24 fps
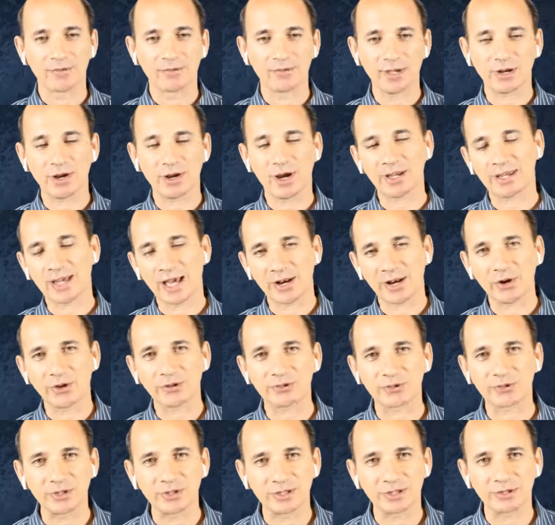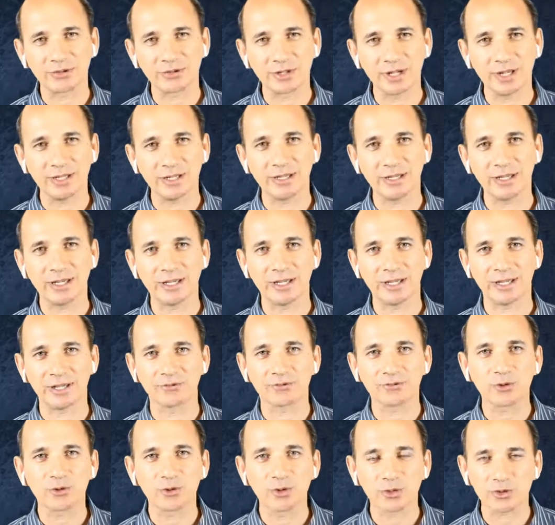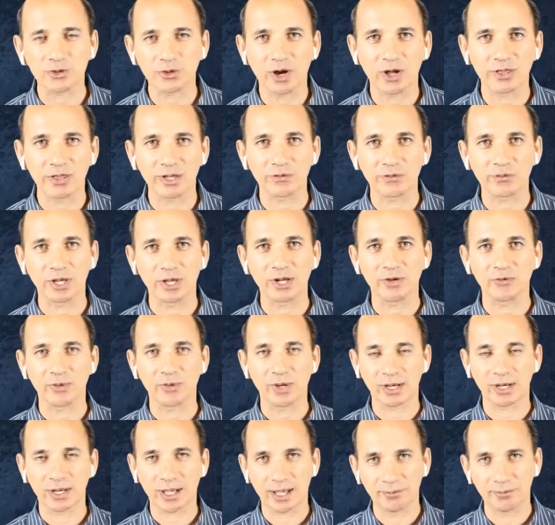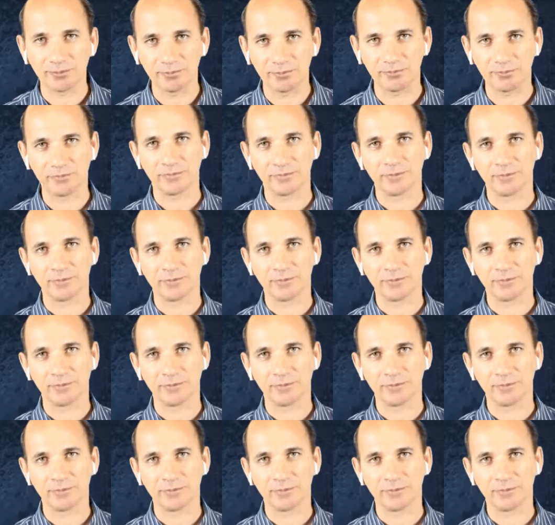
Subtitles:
then I cannot really influence others very well and